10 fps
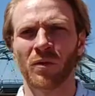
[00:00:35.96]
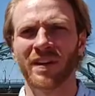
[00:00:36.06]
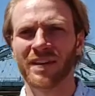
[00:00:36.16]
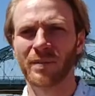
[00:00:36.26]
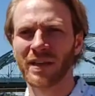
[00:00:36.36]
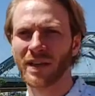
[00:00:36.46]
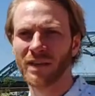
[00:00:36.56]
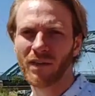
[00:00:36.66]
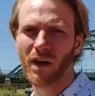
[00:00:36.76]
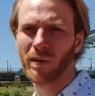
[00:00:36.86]
We need to begin
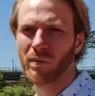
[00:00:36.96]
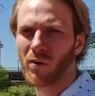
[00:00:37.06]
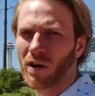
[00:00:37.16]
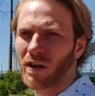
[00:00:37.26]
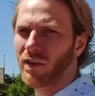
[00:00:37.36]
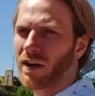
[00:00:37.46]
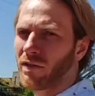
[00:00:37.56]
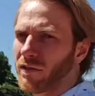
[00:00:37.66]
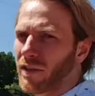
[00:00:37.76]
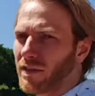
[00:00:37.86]
developing more
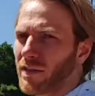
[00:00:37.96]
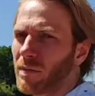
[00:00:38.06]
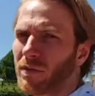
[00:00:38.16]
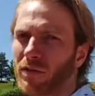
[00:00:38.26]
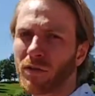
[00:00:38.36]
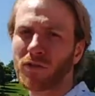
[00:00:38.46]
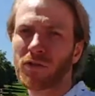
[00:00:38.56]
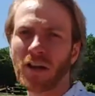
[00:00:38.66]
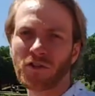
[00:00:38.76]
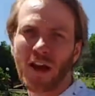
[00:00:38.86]
innovative systems to
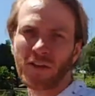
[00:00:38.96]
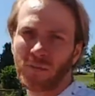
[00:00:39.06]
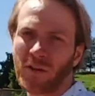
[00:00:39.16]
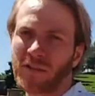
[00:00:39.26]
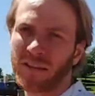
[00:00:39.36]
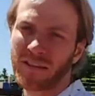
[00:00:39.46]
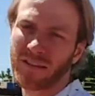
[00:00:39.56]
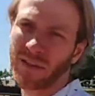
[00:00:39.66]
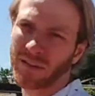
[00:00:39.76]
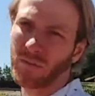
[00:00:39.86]
extract trash from our cities
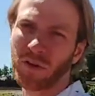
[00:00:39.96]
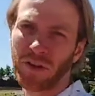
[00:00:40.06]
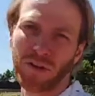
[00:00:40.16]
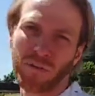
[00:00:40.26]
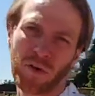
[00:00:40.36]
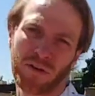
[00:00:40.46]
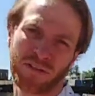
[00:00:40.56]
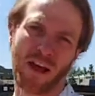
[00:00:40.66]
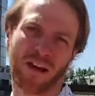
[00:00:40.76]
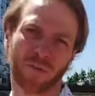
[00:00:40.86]
to make them cleaner and more
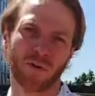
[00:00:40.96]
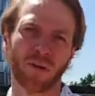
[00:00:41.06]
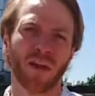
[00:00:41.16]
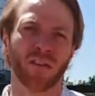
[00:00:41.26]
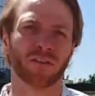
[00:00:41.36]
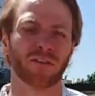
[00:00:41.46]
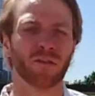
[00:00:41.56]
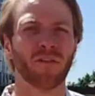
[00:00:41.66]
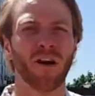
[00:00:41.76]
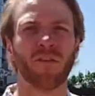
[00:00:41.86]
desirable. This
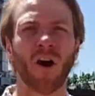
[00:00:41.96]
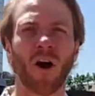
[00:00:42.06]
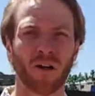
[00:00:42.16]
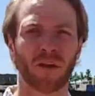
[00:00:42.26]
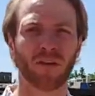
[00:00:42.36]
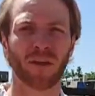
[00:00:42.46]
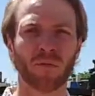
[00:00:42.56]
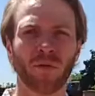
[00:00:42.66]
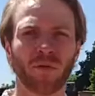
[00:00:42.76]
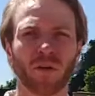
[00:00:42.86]
could involve automated
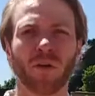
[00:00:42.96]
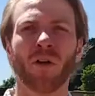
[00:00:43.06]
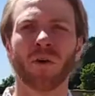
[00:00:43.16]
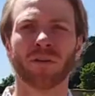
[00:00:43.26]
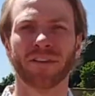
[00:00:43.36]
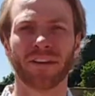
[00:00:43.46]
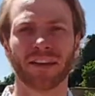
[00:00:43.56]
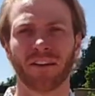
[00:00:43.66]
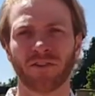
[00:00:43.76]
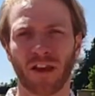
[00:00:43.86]
removal or
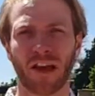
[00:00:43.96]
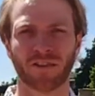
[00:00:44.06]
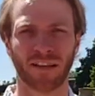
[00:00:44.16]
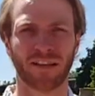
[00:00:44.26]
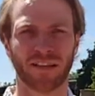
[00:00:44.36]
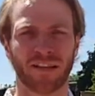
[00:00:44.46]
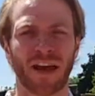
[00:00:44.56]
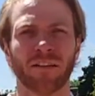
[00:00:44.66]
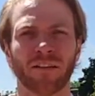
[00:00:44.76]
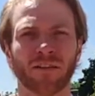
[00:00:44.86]
dedicated trash lanes and
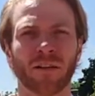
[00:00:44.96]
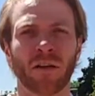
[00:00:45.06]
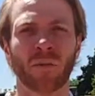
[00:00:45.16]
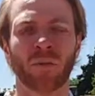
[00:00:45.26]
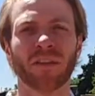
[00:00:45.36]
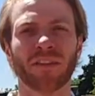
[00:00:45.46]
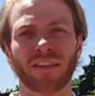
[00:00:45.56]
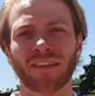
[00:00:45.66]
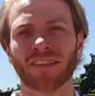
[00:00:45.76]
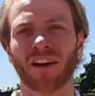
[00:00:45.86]
alleys. Putting
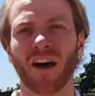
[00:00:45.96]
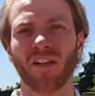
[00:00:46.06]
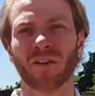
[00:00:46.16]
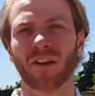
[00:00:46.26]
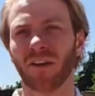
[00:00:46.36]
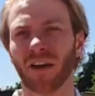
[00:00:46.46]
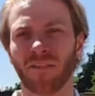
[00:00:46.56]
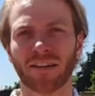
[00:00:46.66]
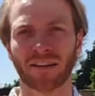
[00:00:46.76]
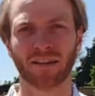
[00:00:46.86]
these and other
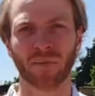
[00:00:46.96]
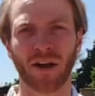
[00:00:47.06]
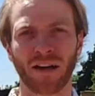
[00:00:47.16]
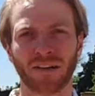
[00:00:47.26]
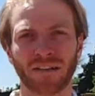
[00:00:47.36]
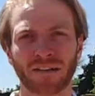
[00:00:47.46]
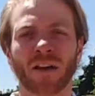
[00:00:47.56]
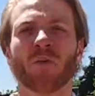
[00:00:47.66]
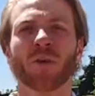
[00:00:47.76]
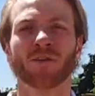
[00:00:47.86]
innovative ideas in practice,
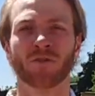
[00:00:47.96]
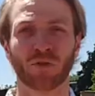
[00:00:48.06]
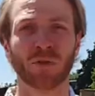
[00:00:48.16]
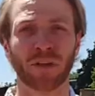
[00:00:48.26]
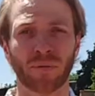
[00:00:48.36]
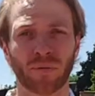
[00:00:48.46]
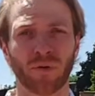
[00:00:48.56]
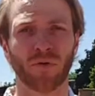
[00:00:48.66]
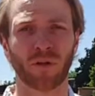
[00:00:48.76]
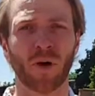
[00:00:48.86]
we can truly
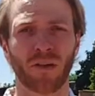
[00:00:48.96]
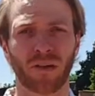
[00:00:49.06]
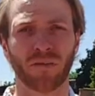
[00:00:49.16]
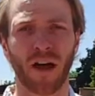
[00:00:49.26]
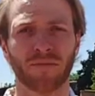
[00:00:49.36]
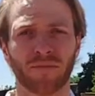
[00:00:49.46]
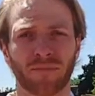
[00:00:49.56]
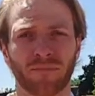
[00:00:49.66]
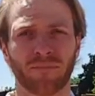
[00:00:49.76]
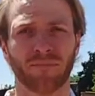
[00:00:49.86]
improve the quality of life.